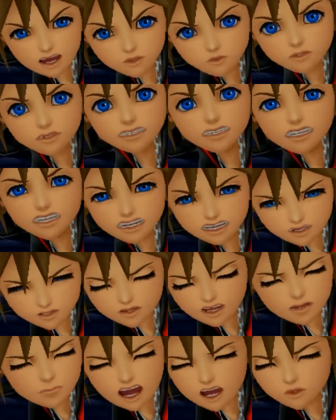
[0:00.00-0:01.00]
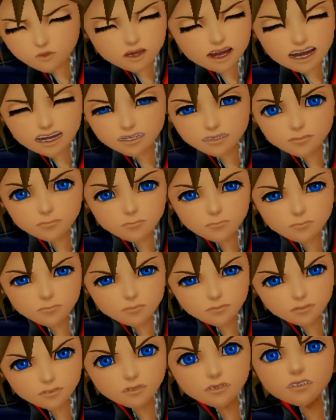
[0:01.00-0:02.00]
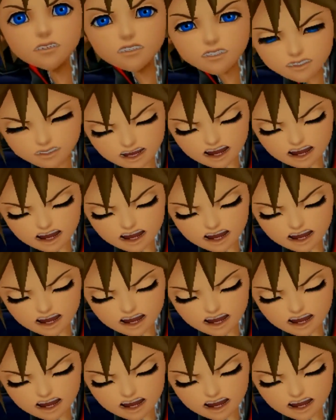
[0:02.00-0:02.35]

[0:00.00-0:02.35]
we feel about them. They're